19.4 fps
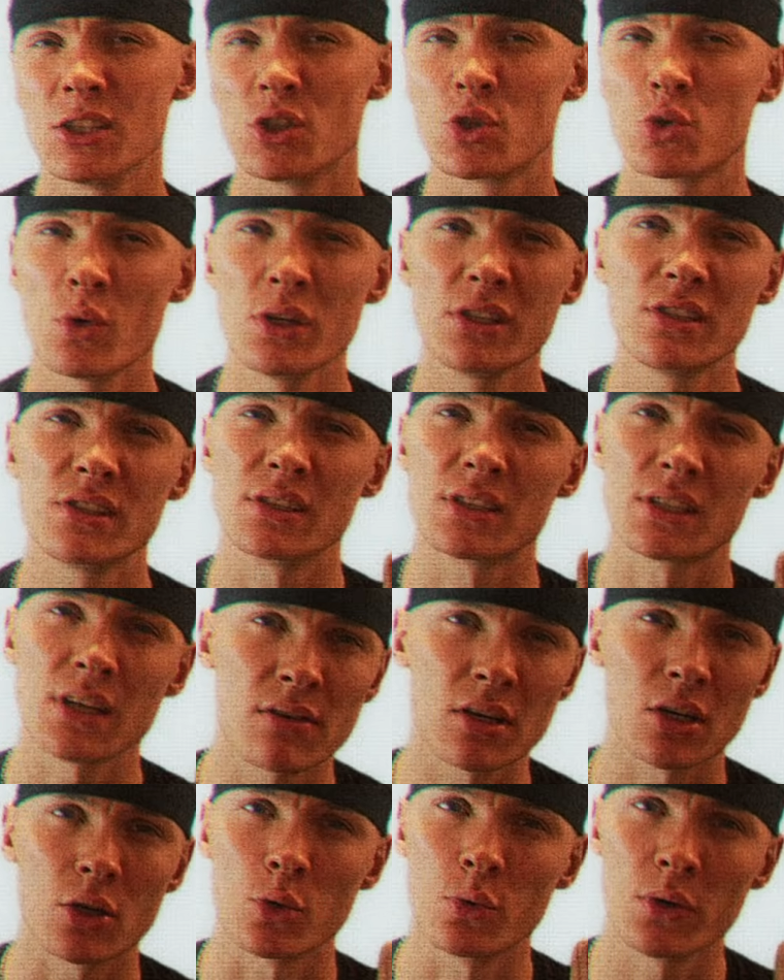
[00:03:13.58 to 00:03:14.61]

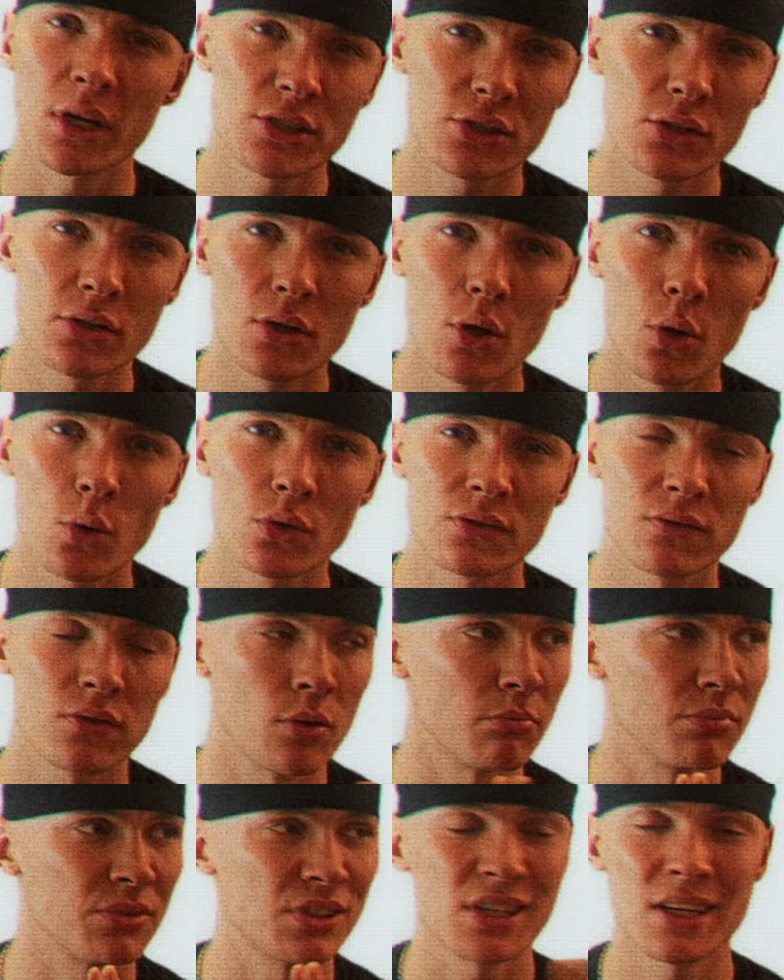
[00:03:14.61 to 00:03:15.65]
27 correction nodes
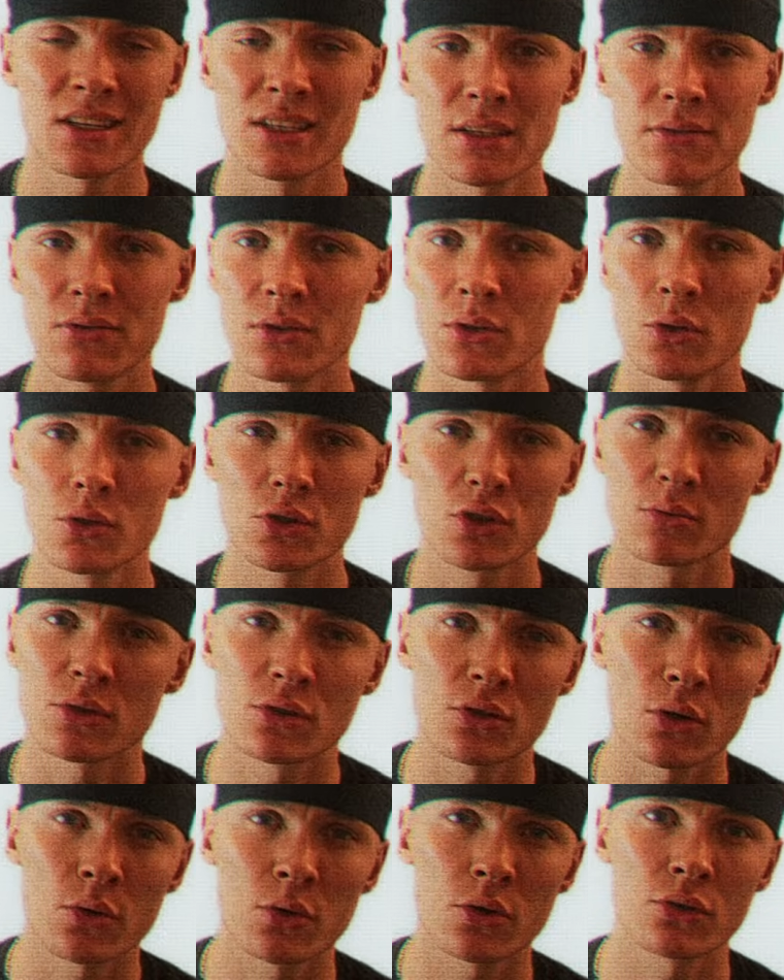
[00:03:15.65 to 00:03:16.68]
from 10 different YouTube
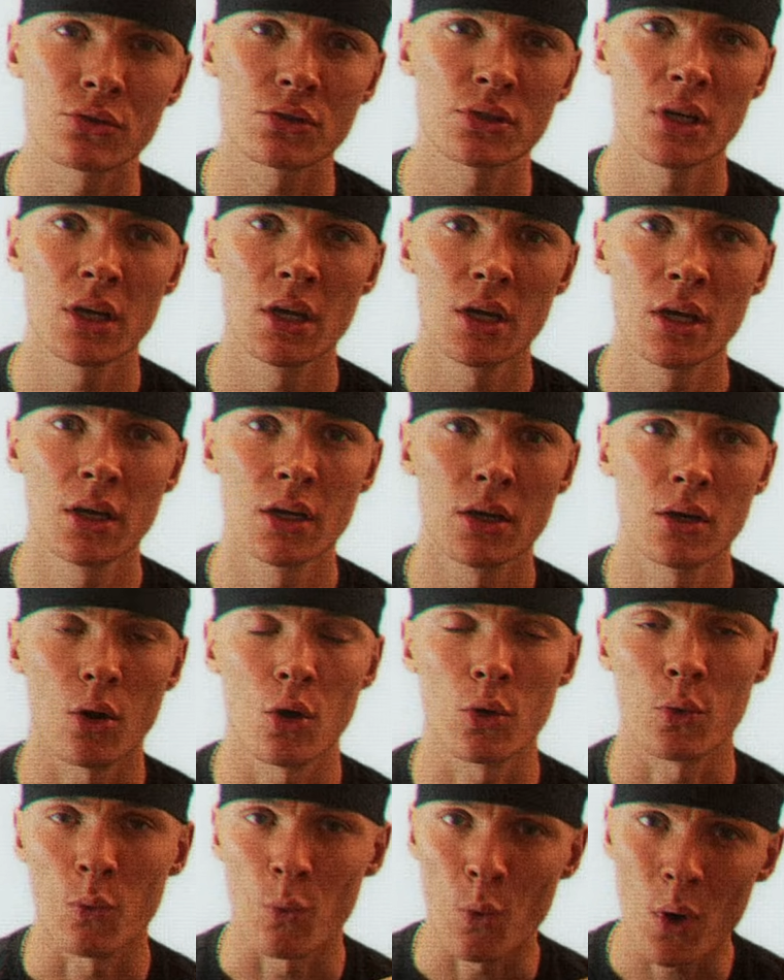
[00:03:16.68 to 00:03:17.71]
tutorials
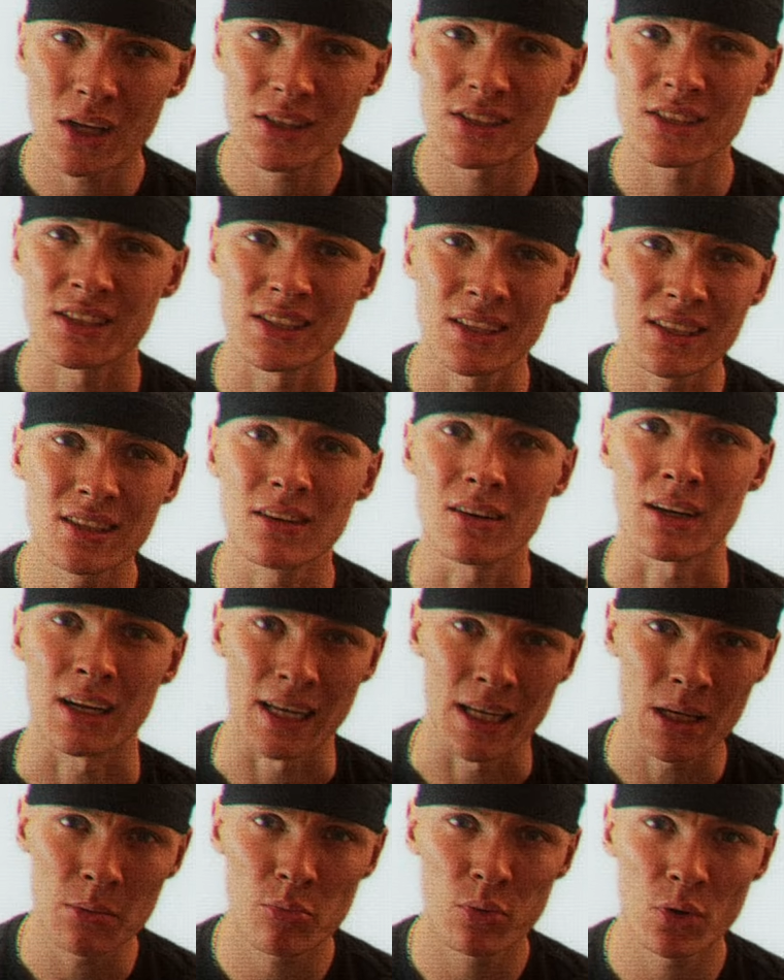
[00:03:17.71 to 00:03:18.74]
on one single
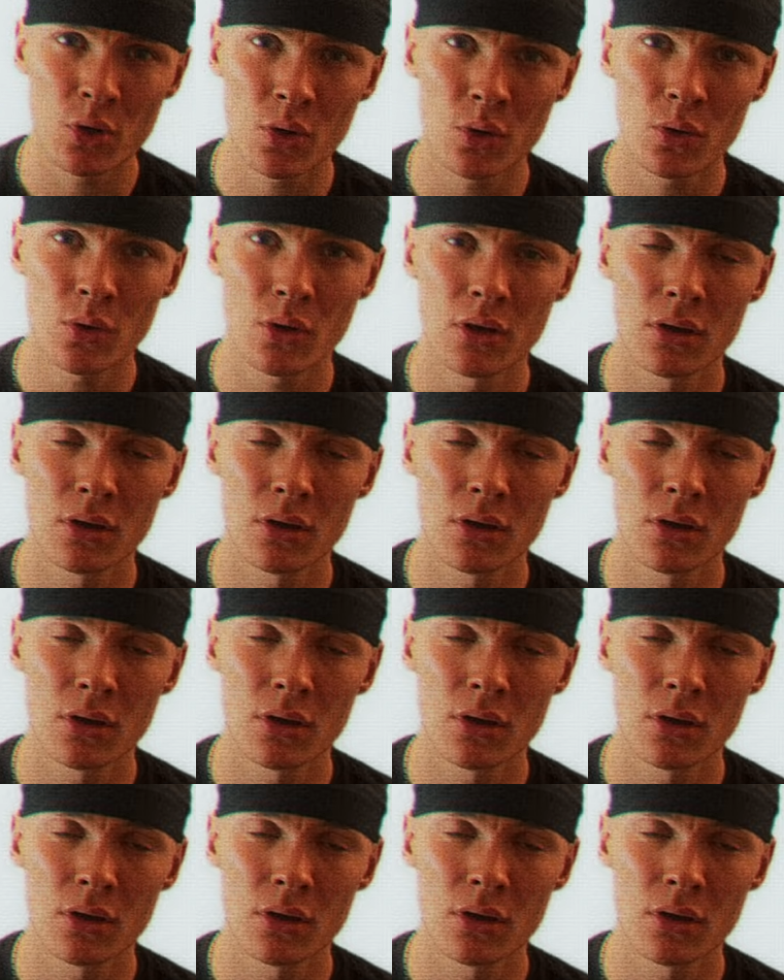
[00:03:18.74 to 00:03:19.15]
clip, bro,